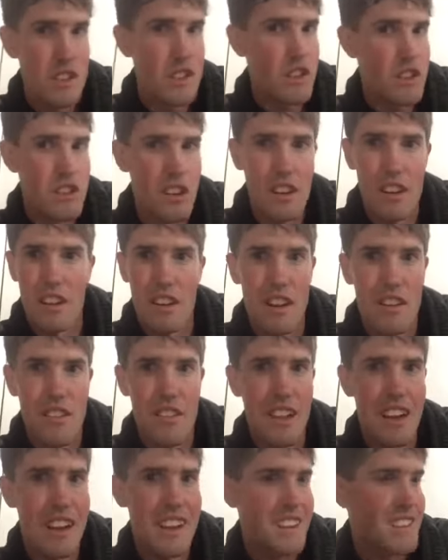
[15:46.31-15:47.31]
Gotta love
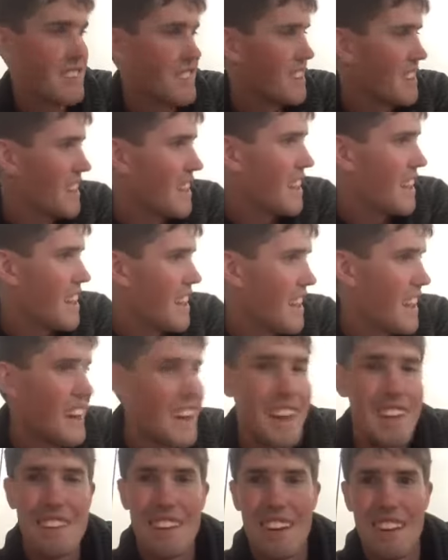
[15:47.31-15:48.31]
that.
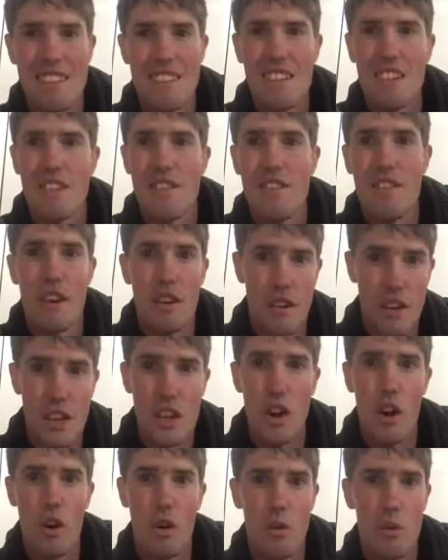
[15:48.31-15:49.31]
And yes, it's very
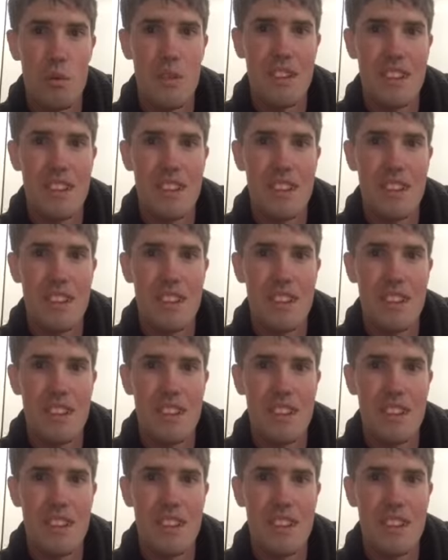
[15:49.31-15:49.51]
cold.